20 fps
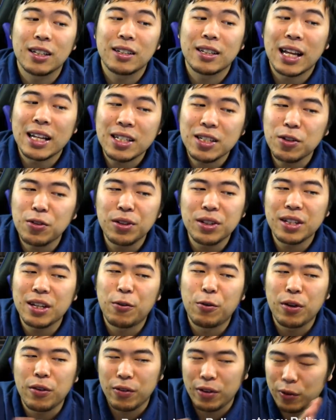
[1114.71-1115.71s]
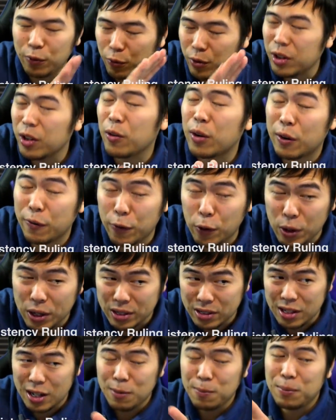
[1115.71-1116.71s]
That's the only thing I really want to
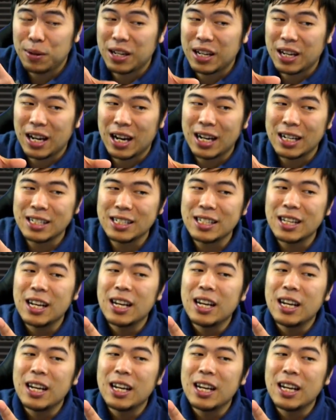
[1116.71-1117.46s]
focus on, because